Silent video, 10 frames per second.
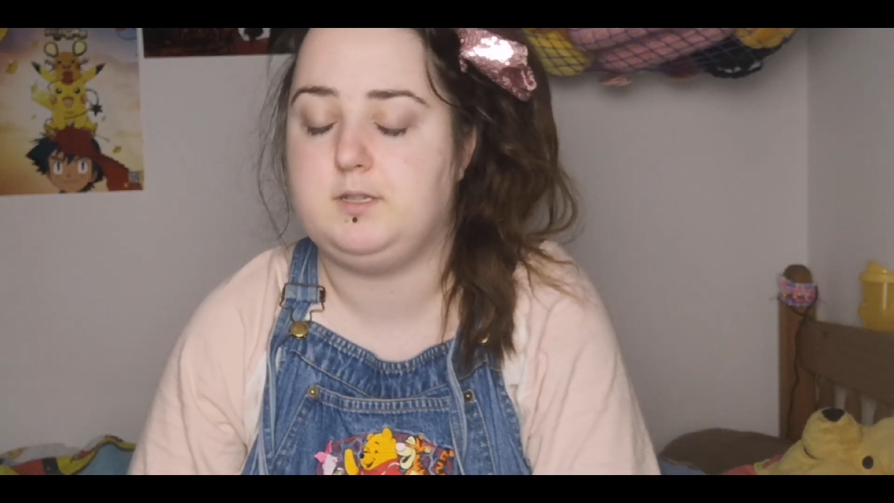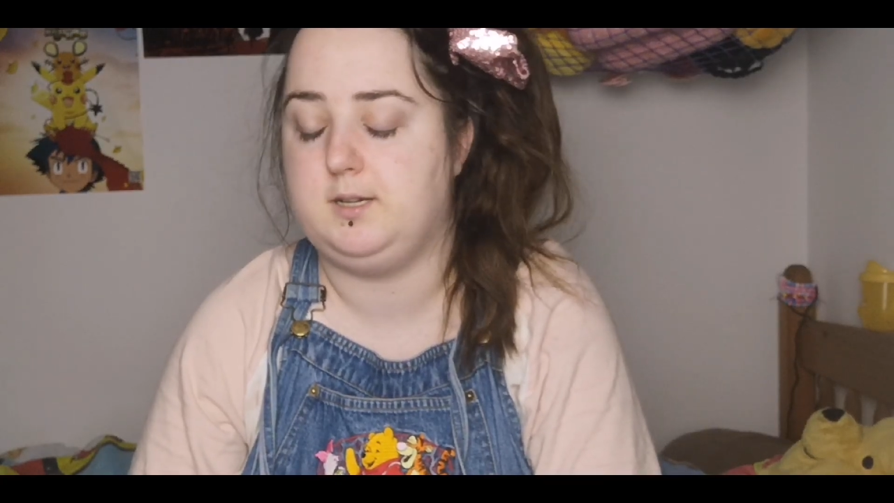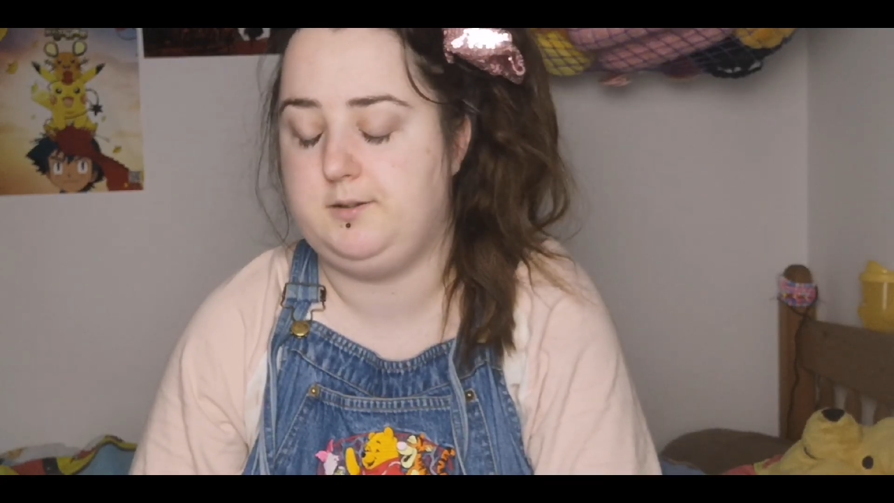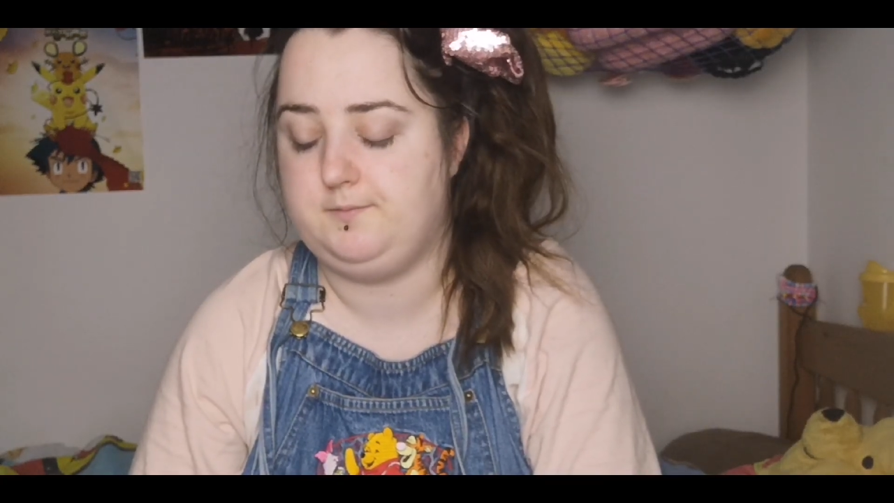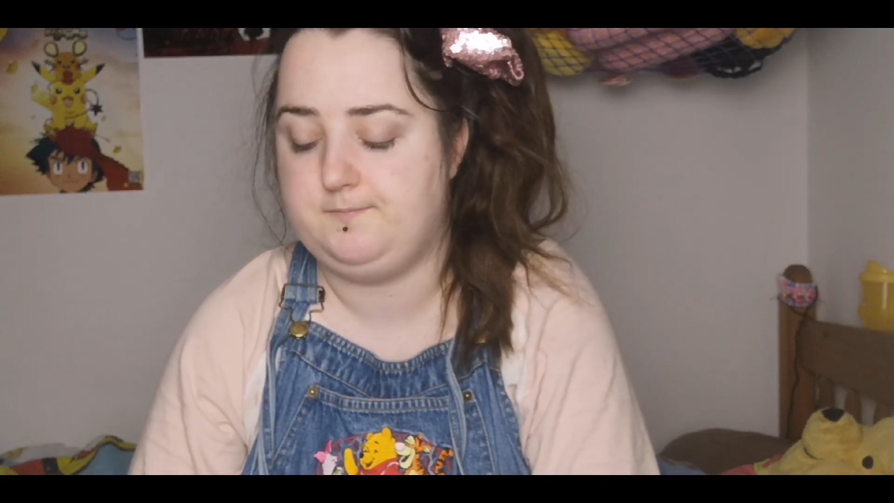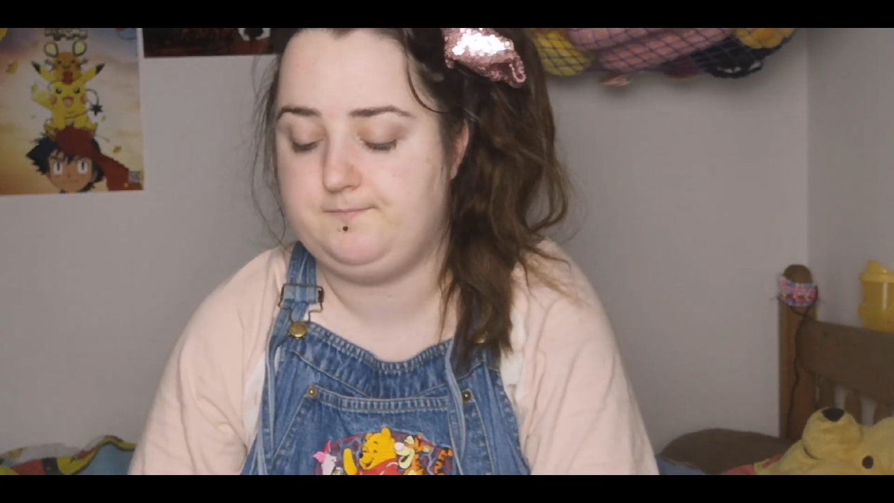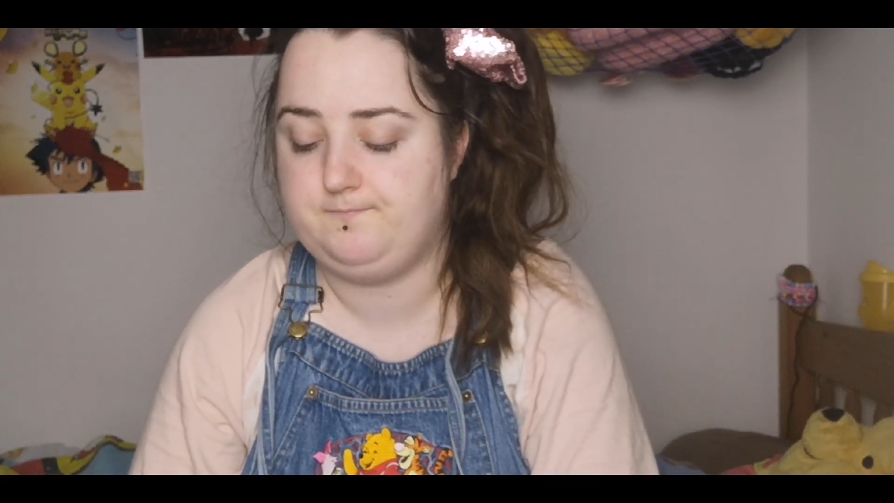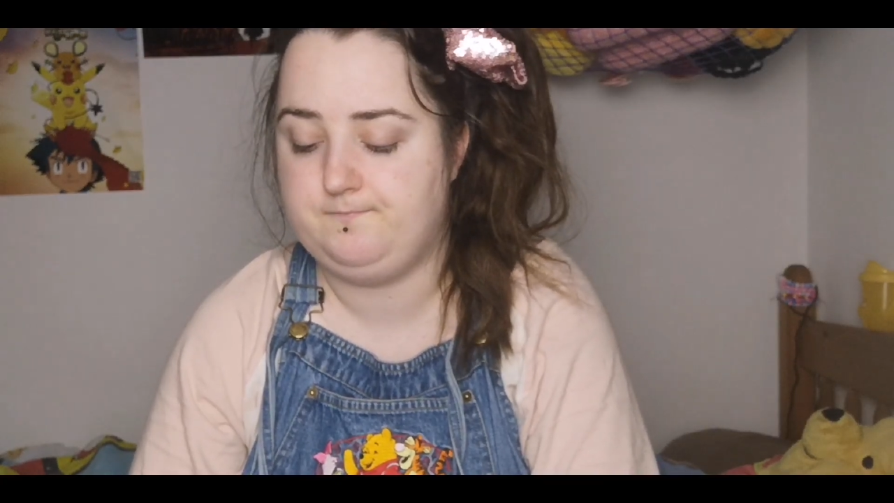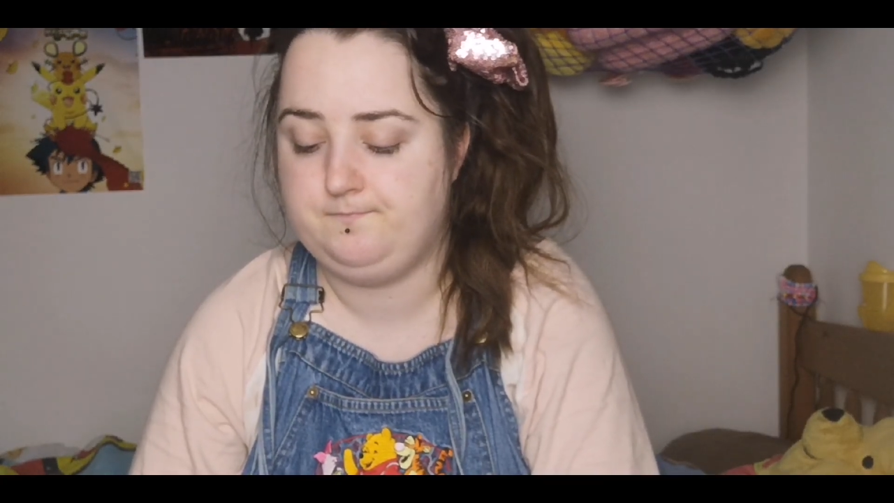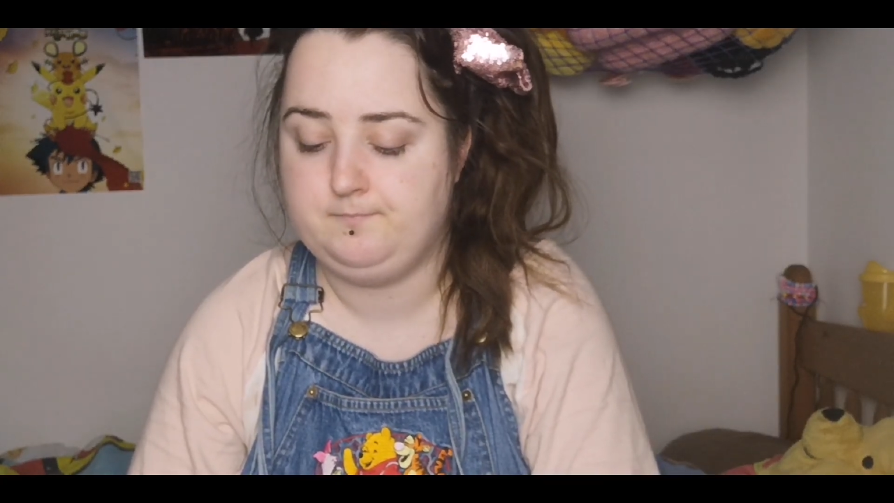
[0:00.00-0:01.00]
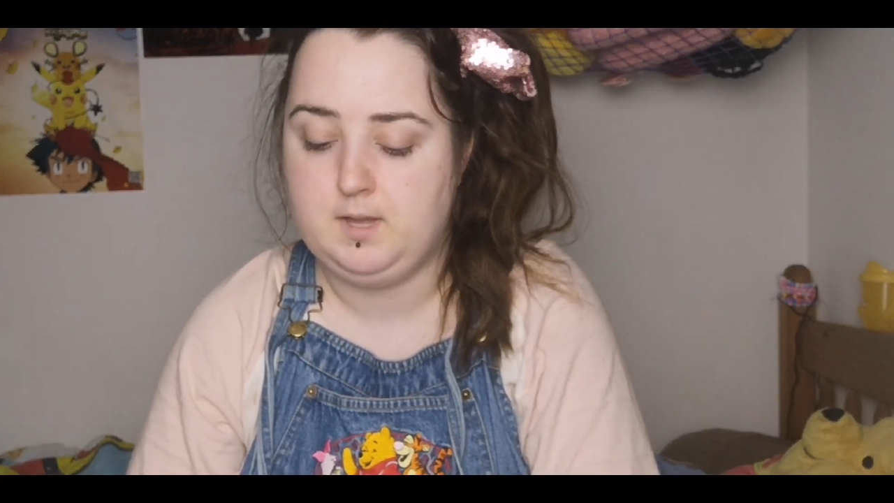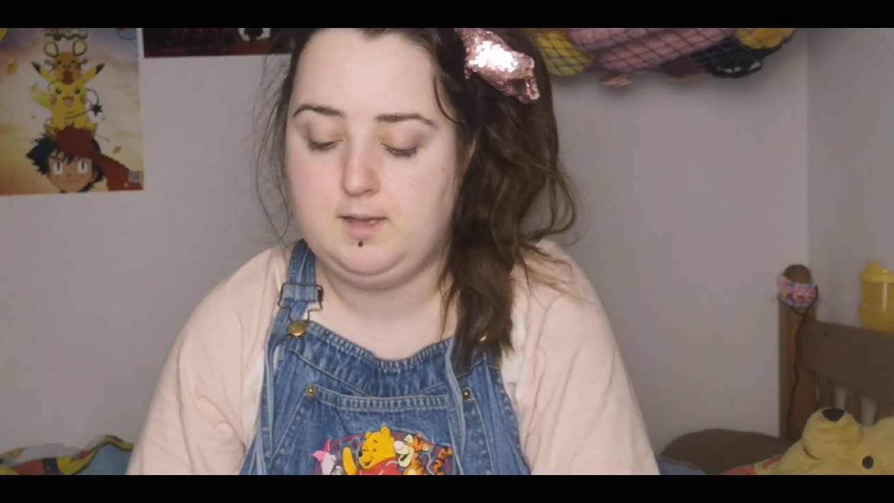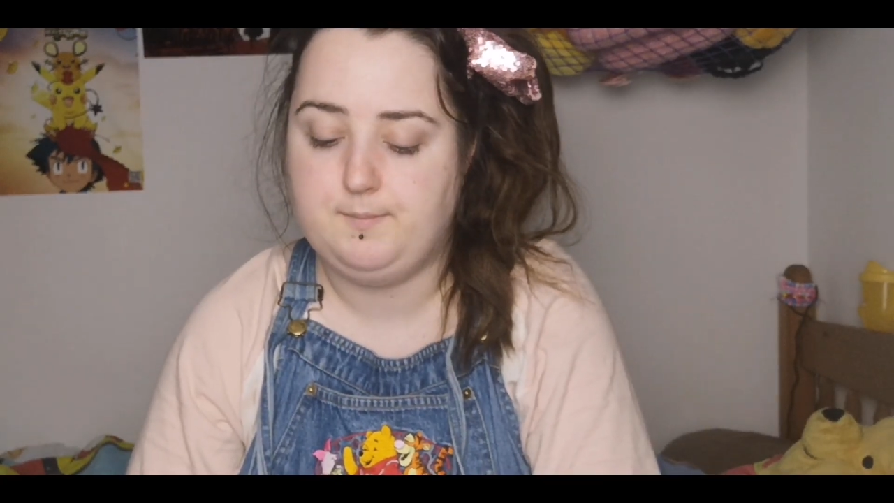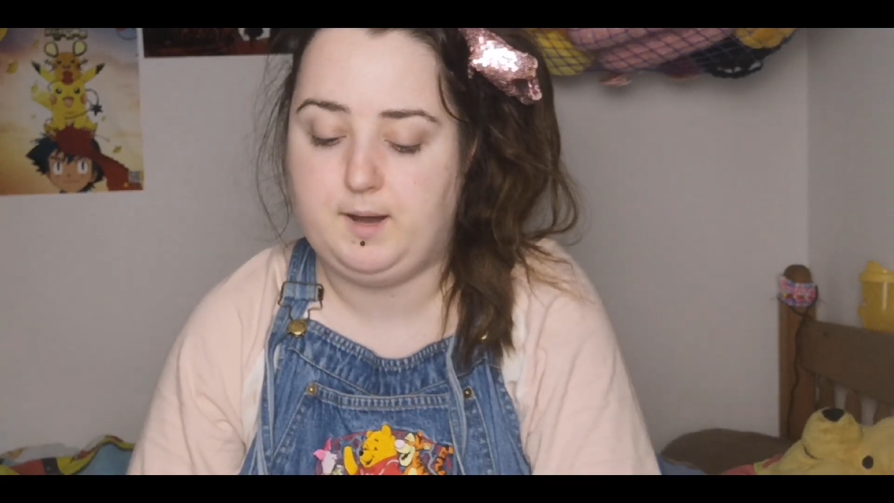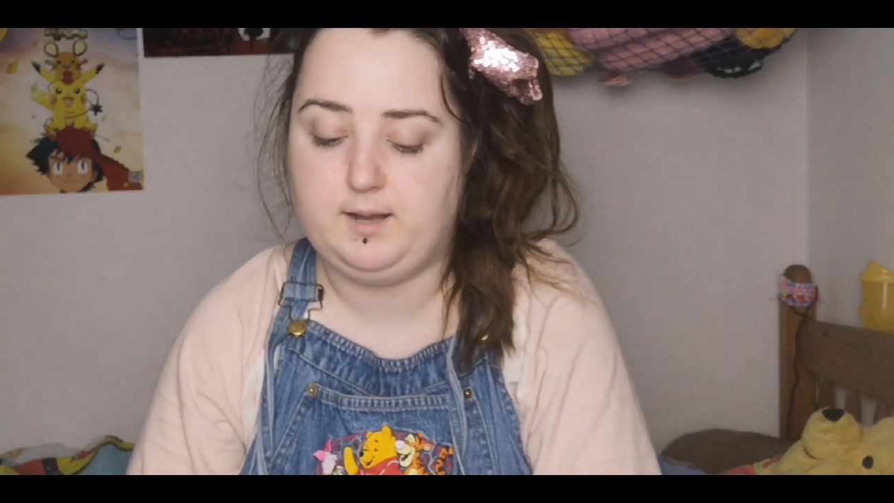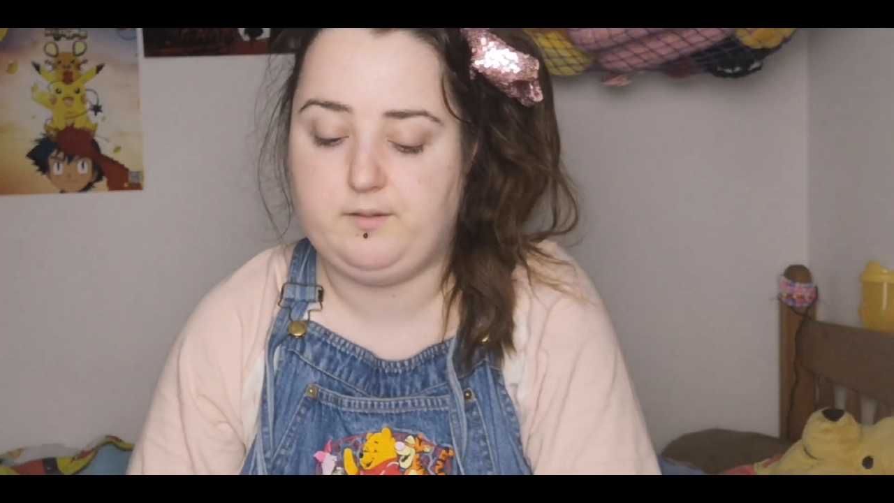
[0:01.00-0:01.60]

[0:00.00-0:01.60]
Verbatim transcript: So, but